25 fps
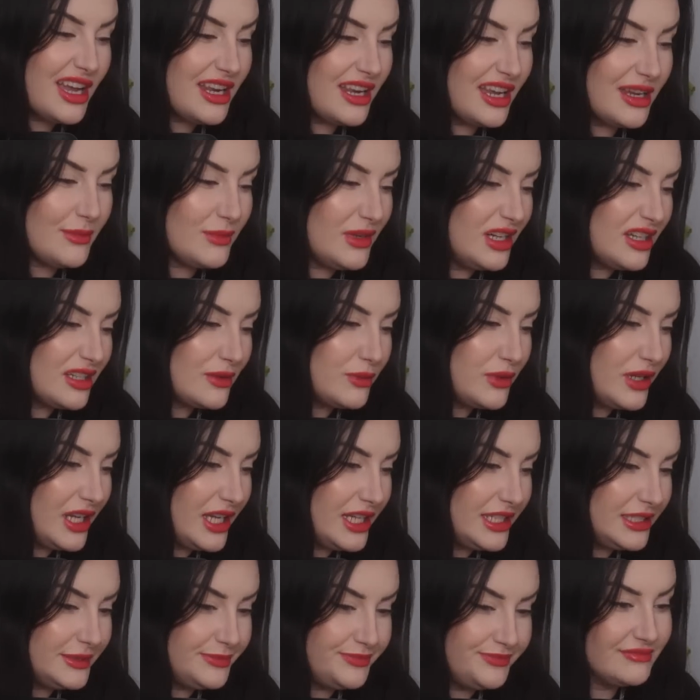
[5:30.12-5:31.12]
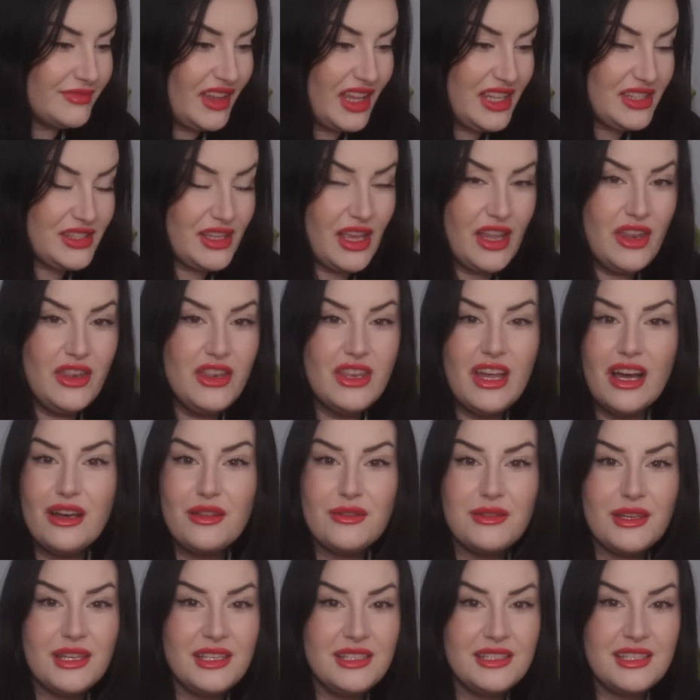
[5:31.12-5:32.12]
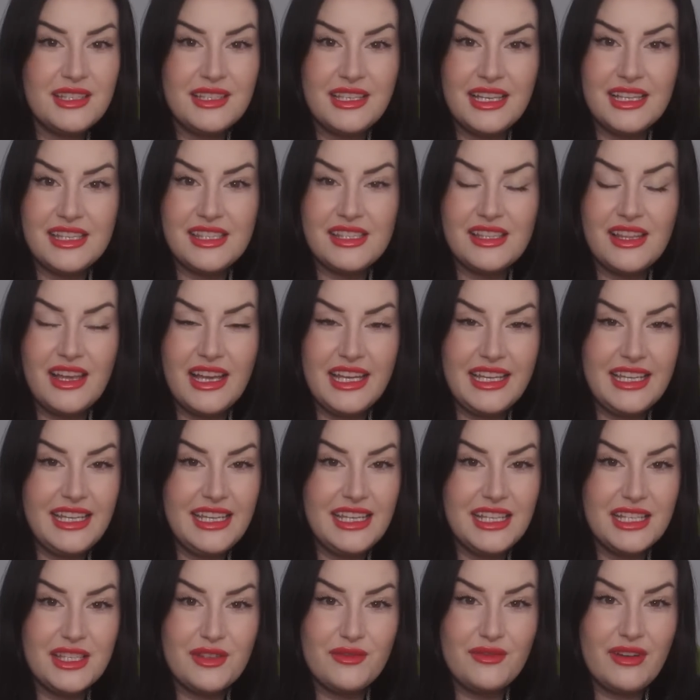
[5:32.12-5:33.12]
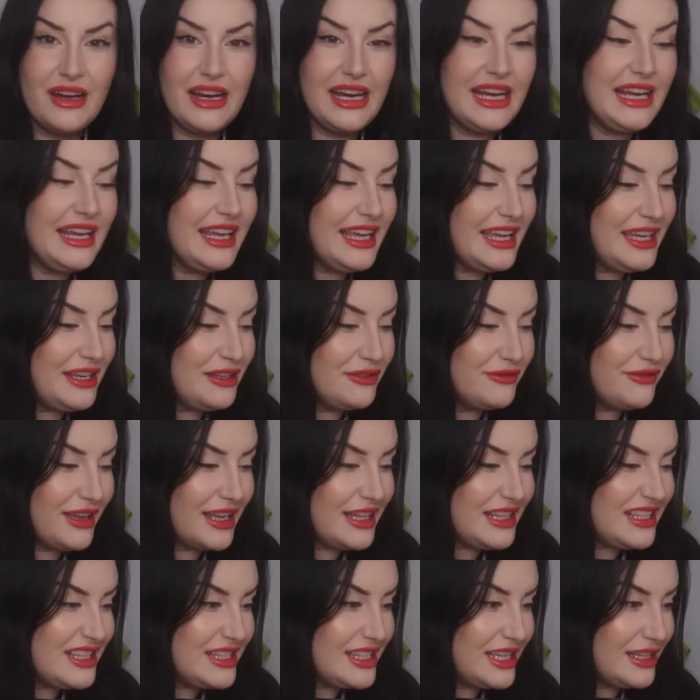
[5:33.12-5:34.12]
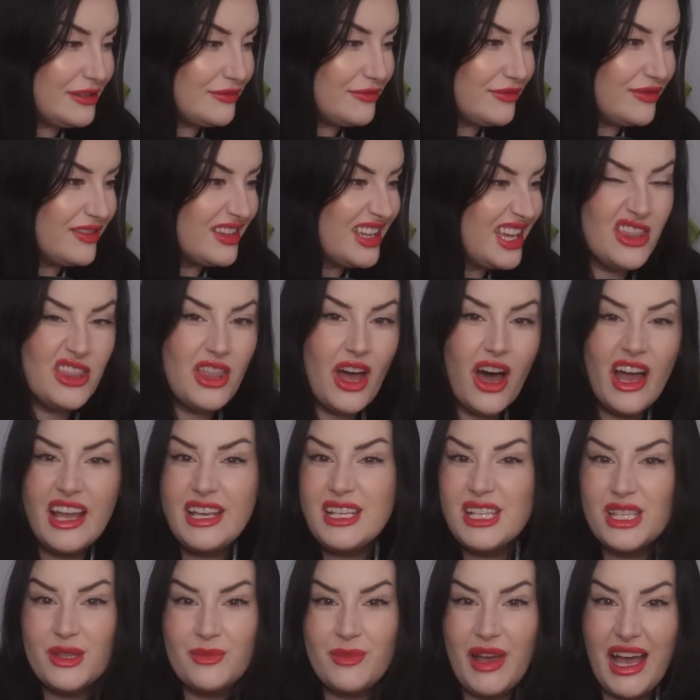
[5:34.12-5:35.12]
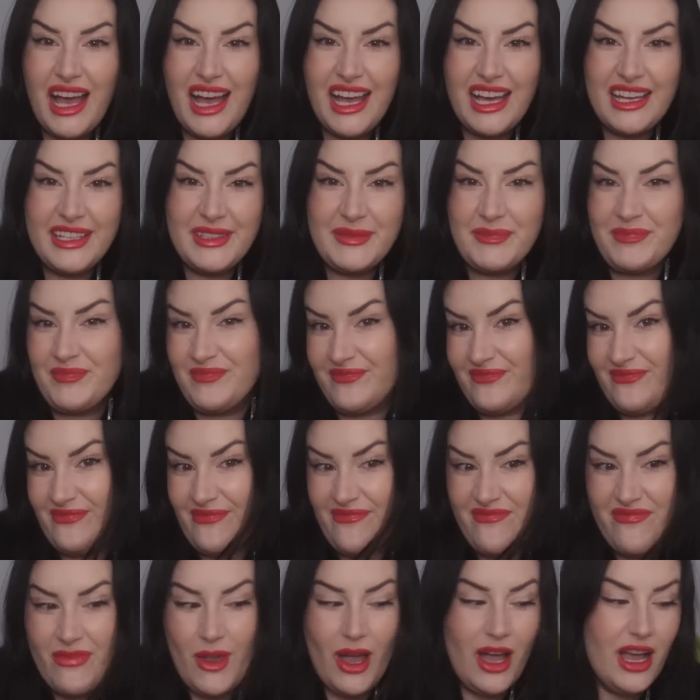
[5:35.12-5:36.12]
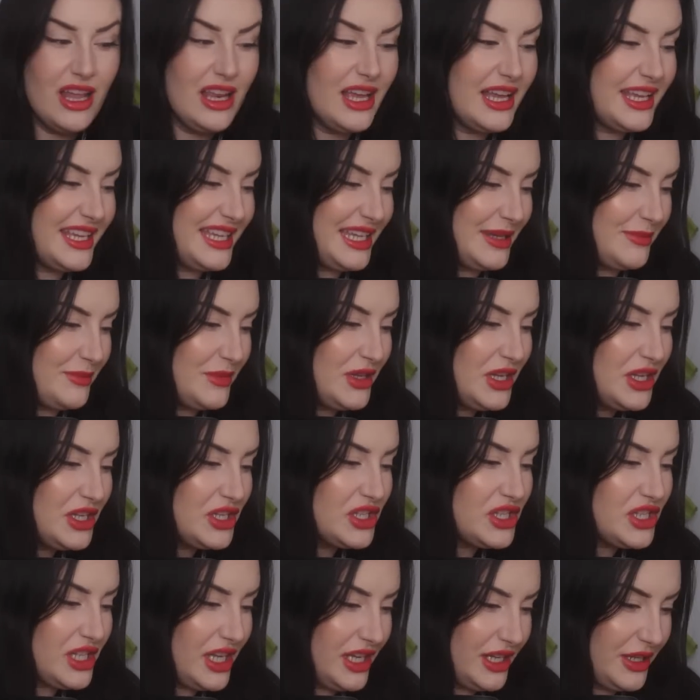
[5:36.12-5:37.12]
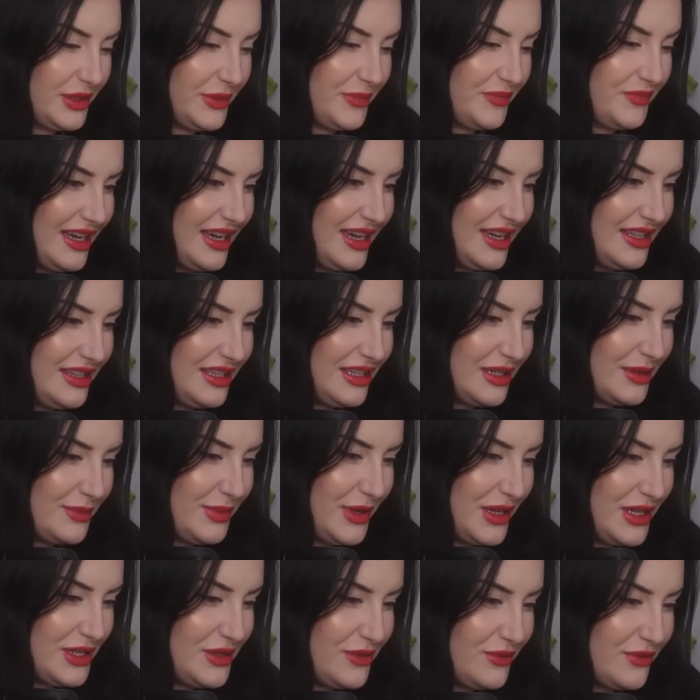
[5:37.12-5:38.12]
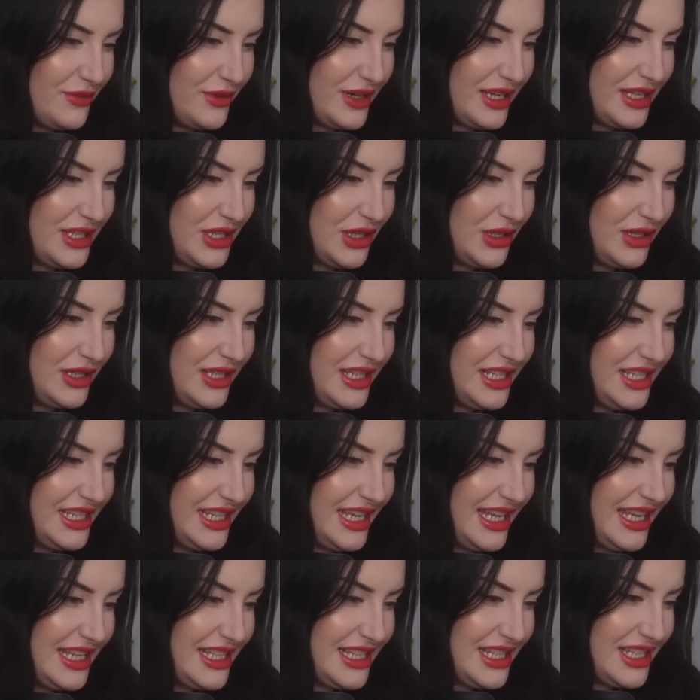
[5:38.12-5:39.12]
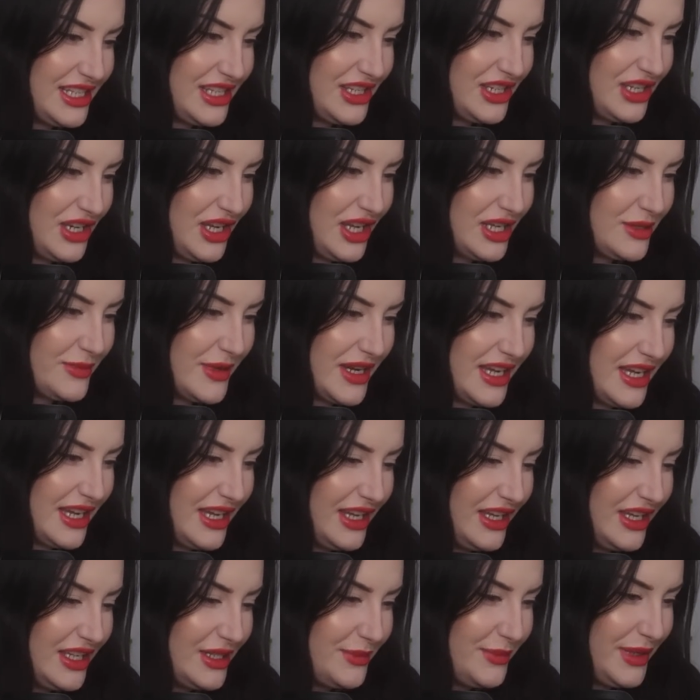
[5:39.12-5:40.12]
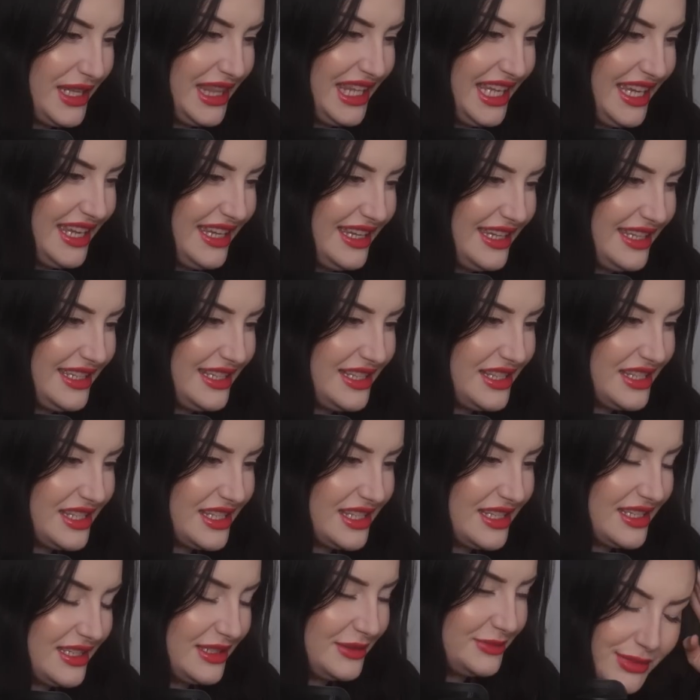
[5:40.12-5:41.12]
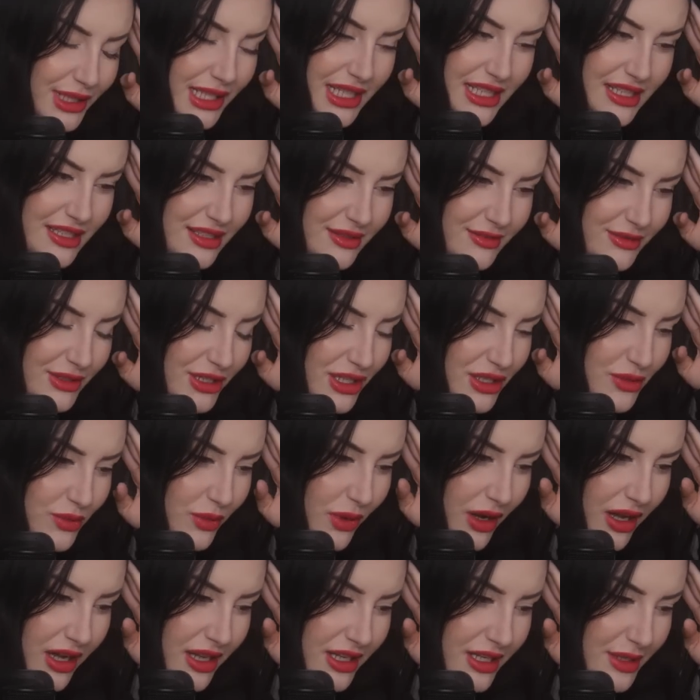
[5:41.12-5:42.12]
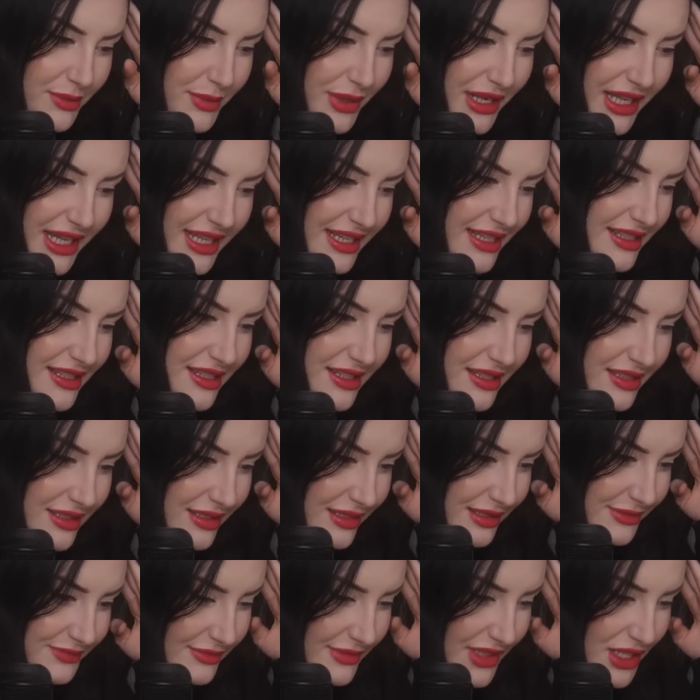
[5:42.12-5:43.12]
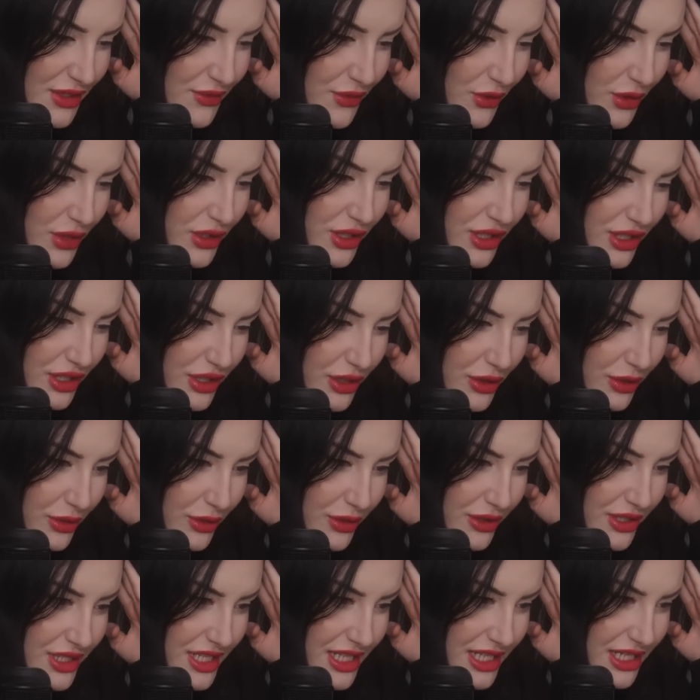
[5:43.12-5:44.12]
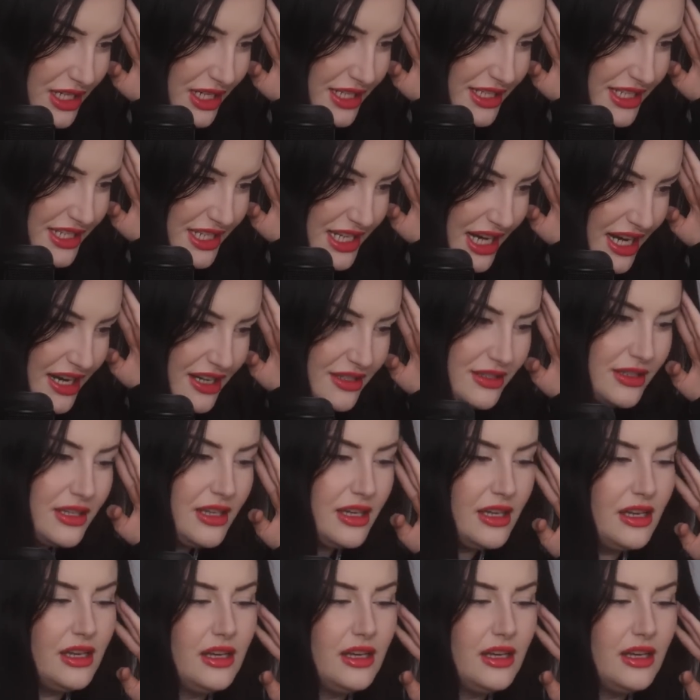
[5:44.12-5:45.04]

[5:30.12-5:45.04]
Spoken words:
I like Markiplier. There's nothing to dislike. He is a very inoffensive, nice man. I like him. So, unlock post for $3. Yes, charge my card, please. Please, just work, please. It's for a good cause. It's going to charity.